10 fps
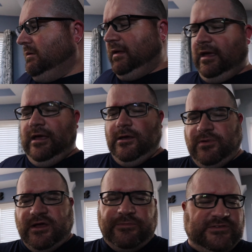and
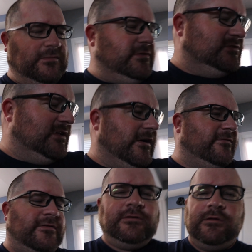pick up some other
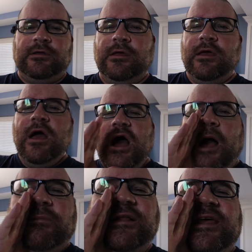stuff.
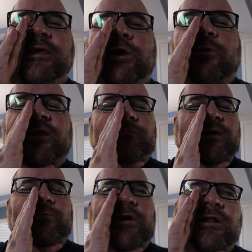I'm gonna take you with me
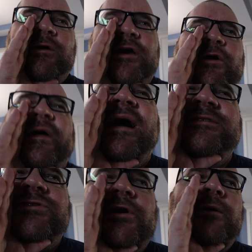and we're gonna look at all the
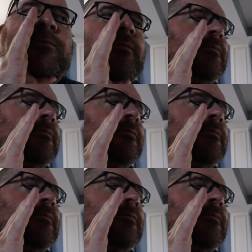ice cream.